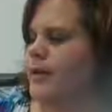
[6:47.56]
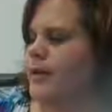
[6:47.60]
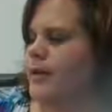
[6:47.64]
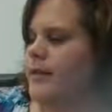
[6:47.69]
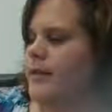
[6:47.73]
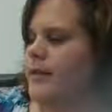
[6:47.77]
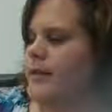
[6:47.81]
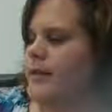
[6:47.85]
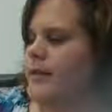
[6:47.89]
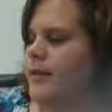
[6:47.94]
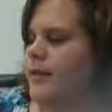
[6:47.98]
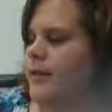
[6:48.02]

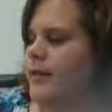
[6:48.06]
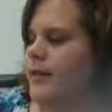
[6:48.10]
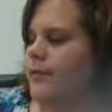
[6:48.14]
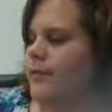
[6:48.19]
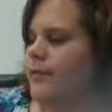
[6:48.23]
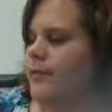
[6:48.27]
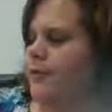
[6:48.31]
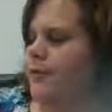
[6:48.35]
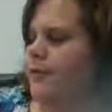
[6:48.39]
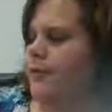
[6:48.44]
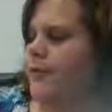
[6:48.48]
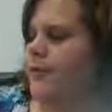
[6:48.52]
is kind
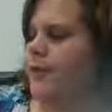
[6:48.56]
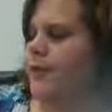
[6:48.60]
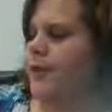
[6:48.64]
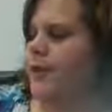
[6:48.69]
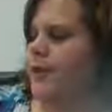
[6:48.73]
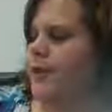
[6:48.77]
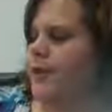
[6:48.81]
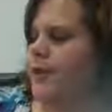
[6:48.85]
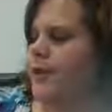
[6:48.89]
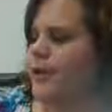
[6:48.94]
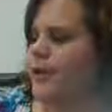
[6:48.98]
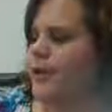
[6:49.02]
of a really
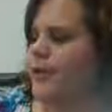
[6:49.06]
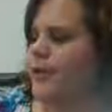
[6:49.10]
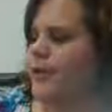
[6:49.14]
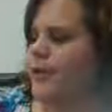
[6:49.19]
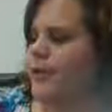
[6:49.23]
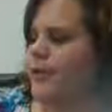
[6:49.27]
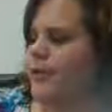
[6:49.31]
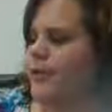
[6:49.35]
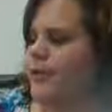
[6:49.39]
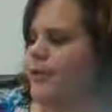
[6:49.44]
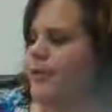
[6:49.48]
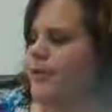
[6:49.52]
good
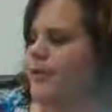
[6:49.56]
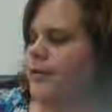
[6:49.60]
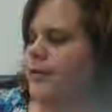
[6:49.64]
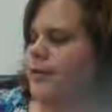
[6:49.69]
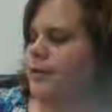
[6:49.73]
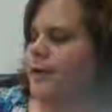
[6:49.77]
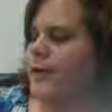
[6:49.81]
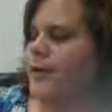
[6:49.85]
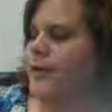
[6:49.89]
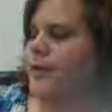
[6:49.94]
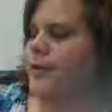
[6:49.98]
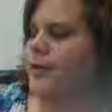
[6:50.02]

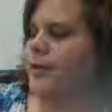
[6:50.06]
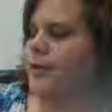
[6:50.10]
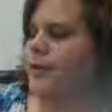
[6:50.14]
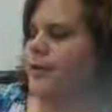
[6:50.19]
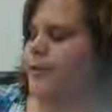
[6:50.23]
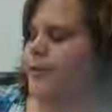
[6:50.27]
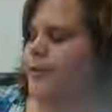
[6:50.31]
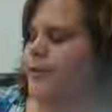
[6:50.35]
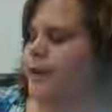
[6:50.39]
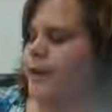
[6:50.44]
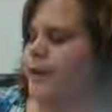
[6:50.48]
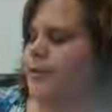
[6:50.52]
way to
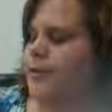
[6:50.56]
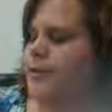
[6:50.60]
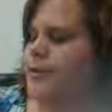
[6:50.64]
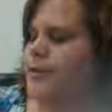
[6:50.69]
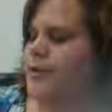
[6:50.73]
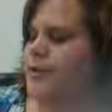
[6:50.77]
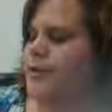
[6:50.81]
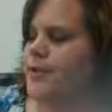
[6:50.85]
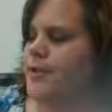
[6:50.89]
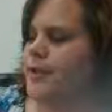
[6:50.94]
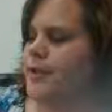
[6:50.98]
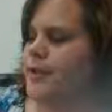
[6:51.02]
do
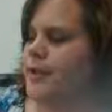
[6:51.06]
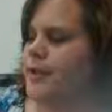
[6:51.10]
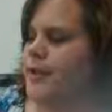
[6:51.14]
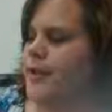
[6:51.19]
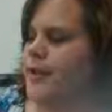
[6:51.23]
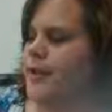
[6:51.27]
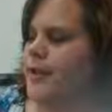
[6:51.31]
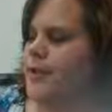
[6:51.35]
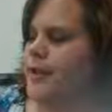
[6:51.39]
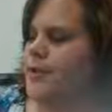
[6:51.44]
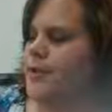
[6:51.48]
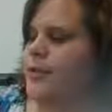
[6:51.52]
composition.
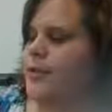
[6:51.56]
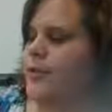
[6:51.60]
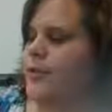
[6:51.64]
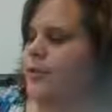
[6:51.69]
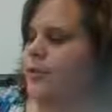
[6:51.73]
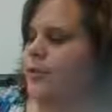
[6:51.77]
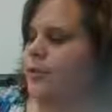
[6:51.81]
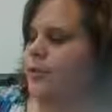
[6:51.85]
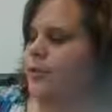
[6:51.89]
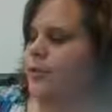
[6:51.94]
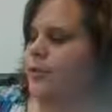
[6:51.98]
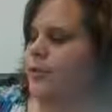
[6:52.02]

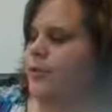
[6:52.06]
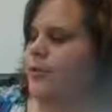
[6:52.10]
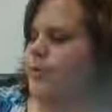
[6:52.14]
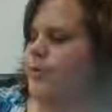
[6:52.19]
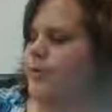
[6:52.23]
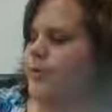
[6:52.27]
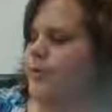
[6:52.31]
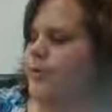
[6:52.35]
So